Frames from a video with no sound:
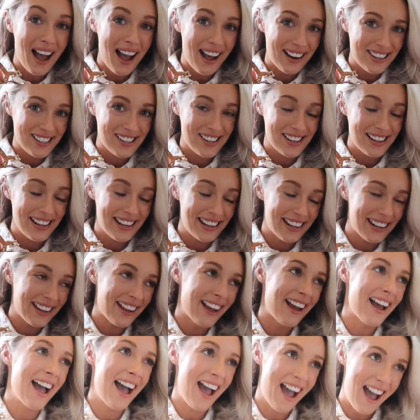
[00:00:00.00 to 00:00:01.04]
actually
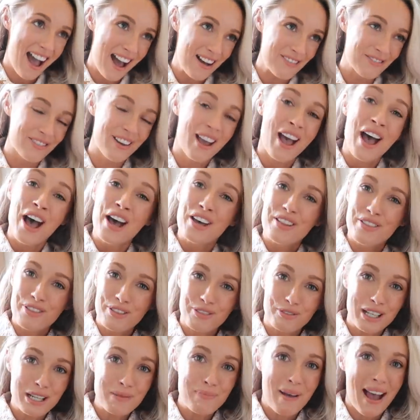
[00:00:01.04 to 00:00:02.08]
have
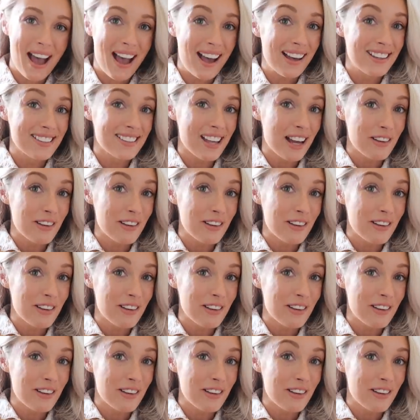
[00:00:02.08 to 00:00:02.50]
three pairs.